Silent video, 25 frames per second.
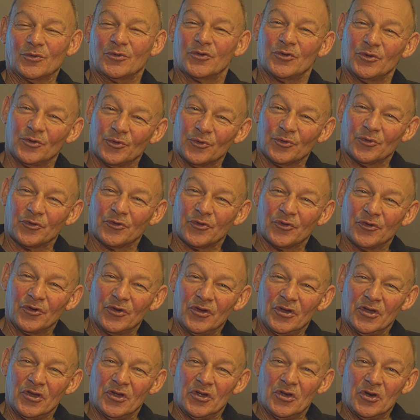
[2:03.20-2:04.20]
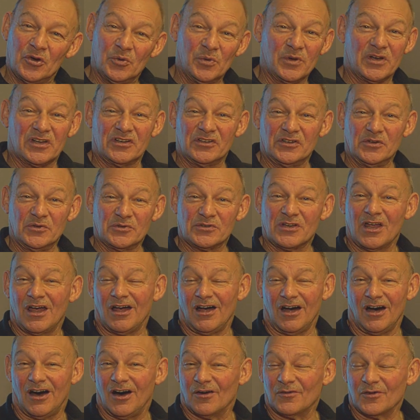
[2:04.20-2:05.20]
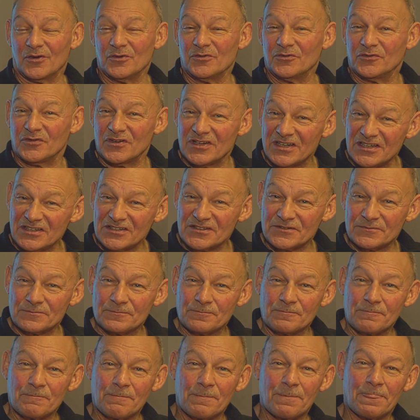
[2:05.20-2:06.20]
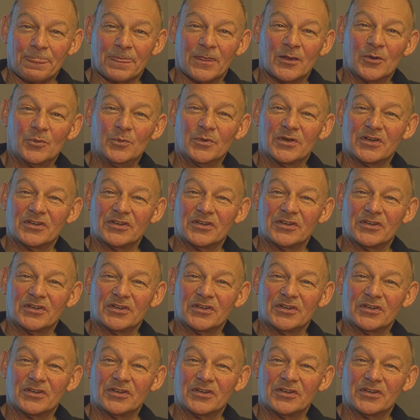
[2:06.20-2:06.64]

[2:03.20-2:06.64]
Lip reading: tools. We can use ROVs. We